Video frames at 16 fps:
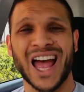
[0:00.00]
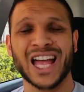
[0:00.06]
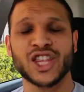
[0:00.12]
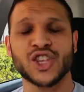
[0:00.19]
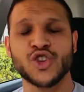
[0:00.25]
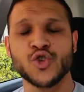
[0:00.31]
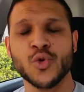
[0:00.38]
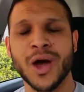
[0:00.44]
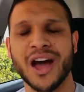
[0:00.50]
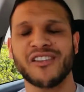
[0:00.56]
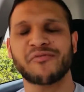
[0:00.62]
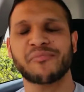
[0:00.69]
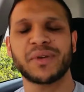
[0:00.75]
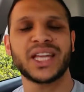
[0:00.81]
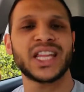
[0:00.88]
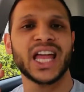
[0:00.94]
and you
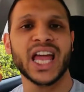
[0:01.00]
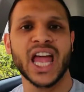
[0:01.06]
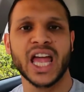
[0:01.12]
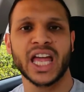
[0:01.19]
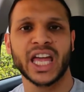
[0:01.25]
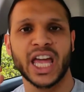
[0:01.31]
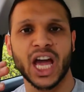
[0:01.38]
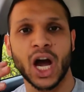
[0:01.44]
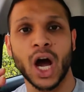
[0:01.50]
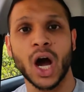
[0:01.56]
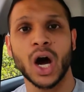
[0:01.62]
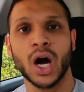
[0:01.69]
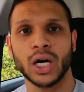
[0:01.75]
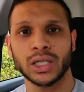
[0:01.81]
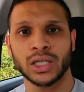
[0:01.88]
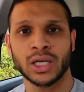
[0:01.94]
have been hitting it
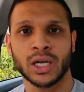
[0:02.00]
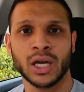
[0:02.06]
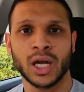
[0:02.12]
hard.